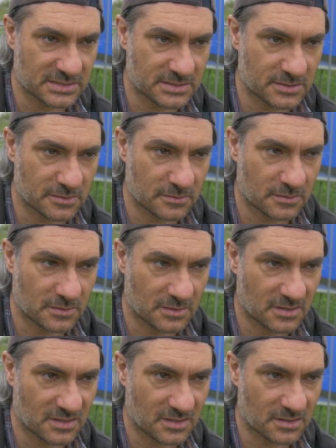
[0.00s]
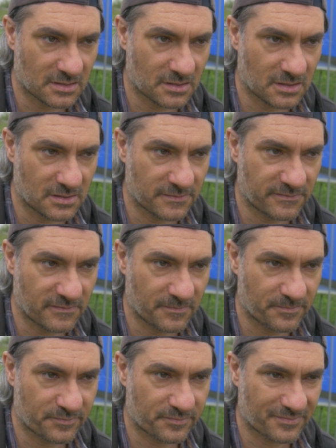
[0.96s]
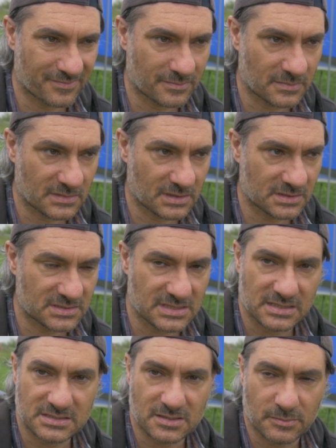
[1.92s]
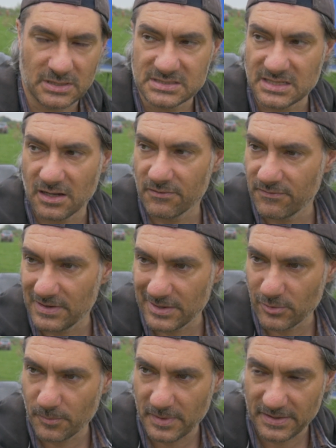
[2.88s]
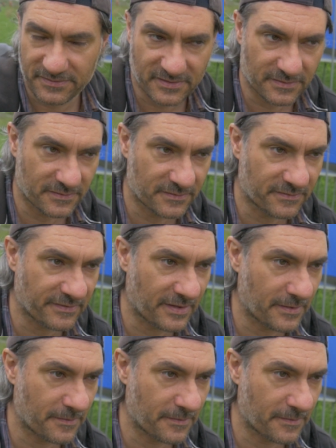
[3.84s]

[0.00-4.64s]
to kind of centre myself a little bit, and